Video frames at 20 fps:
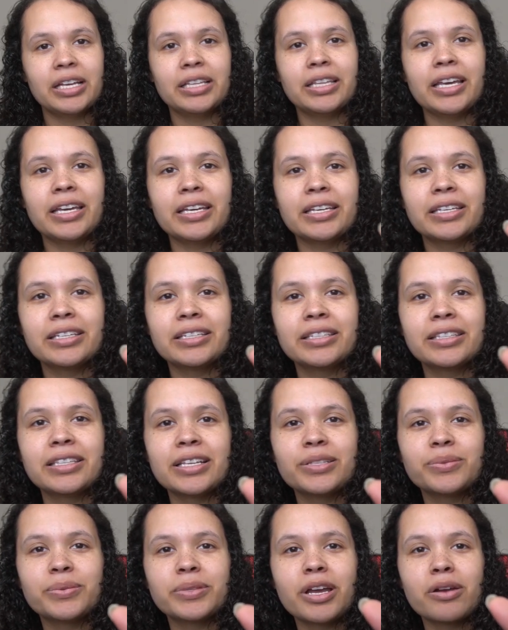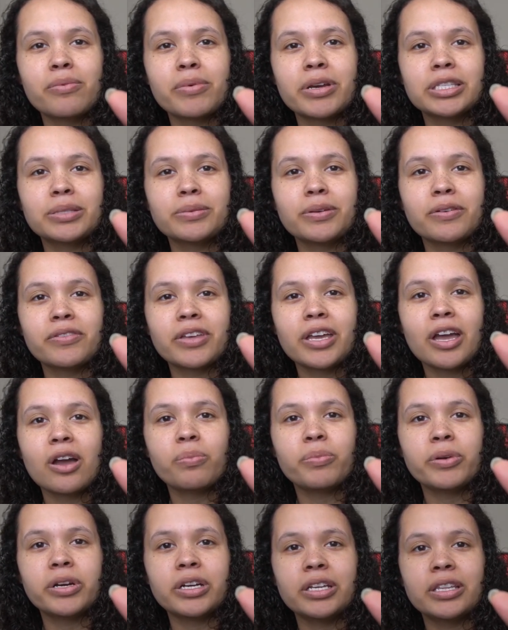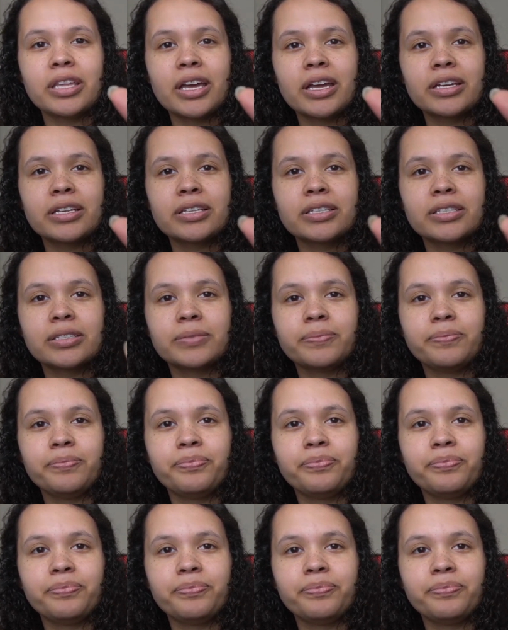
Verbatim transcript: Like, that's what that reminds me of. Look how pretty that is.